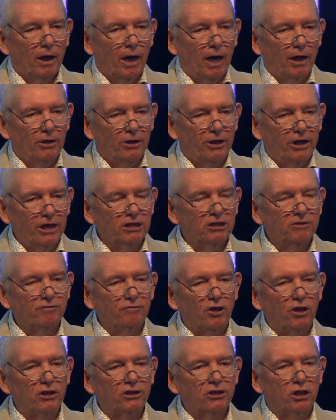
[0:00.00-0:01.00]
And this
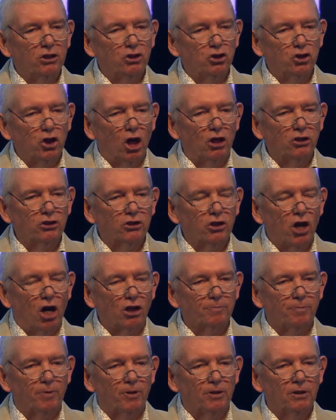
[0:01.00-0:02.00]
verse in John's
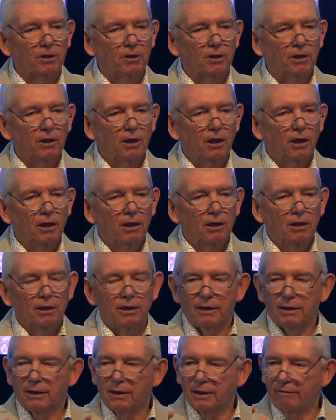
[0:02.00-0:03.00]
Gospel
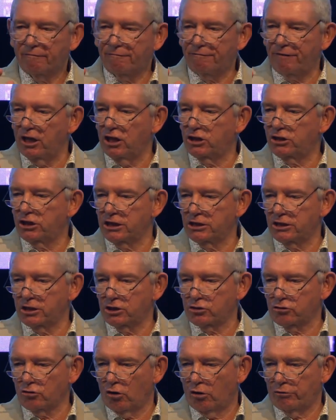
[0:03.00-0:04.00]
finishes
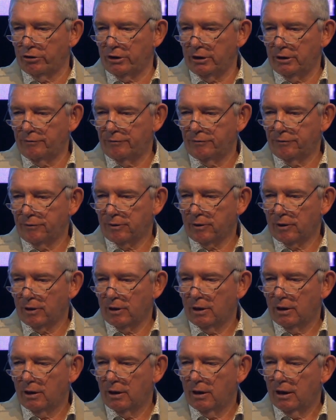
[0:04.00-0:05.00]
the story.
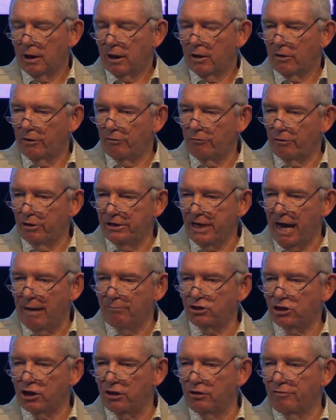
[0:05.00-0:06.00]
The
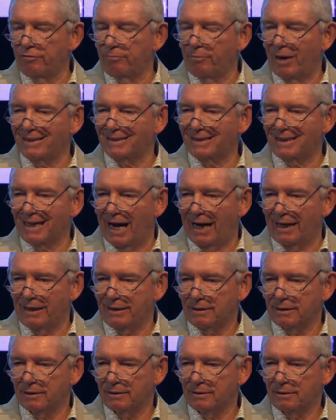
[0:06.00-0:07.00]
redemption of
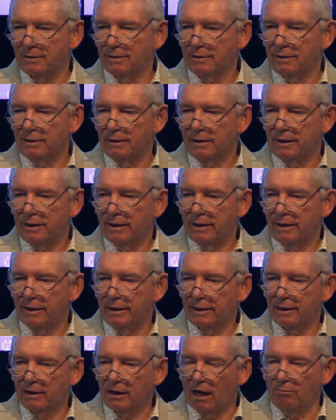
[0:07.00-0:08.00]
mankind
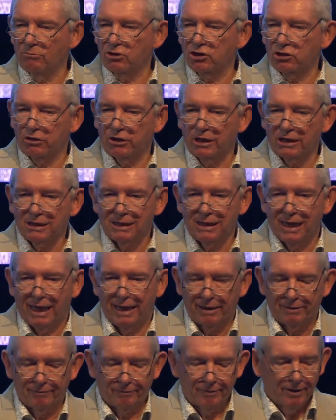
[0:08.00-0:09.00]
comes to this
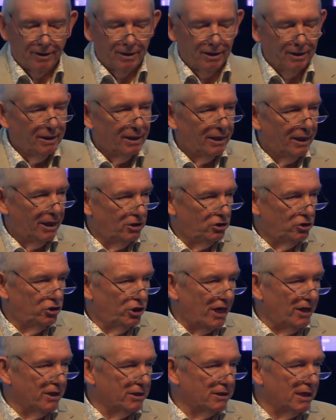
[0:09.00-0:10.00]
day. In
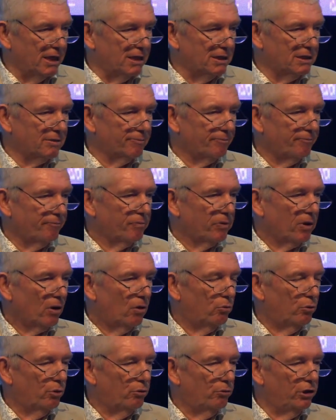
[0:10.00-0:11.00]
Genesis,
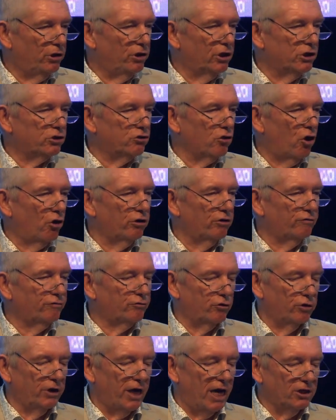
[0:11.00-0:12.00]
we read the story of
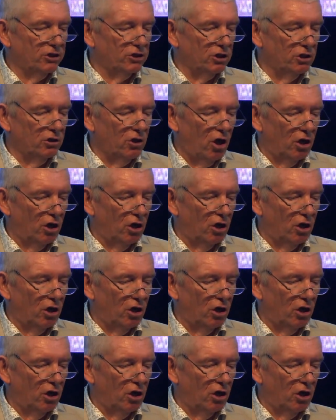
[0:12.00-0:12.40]
creation.